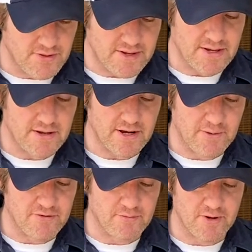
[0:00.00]
the kit
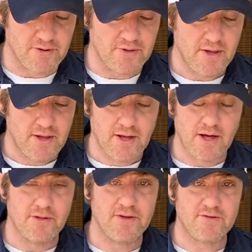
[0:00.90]
comes with
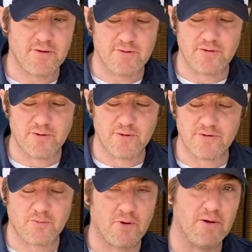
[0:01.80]
these 2
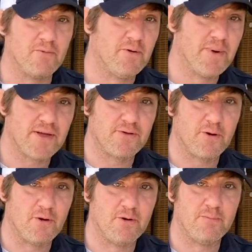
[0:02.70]
tools. One will make the
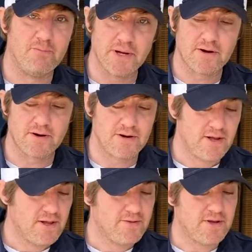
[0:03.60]
hole bigger.
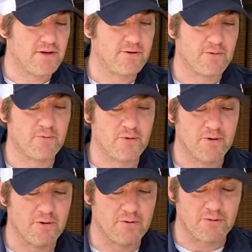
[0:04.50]
The other
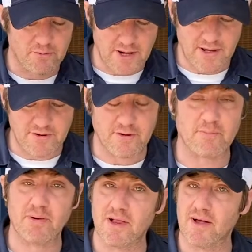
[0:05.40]
will thread your
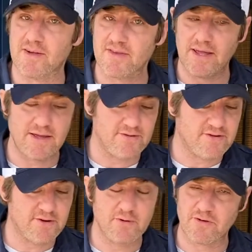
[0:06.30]
plugs
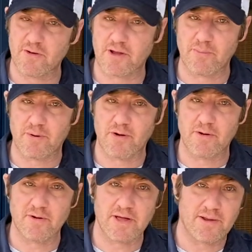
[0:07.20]
into, so you can
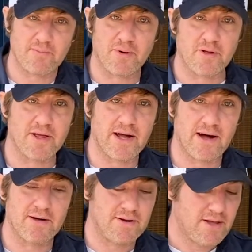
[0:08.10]
pull it
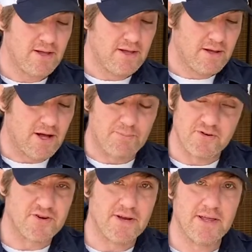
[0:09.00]
out.
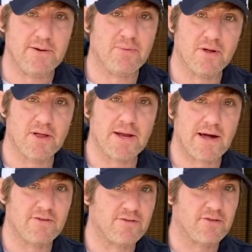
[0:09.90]
Push it in and pull it
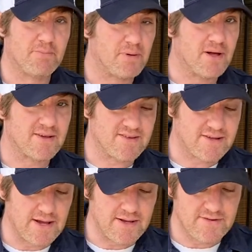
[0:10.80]
out so the plug
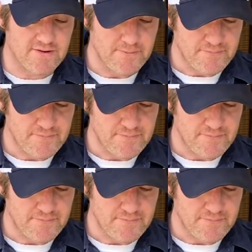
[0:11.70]
stays.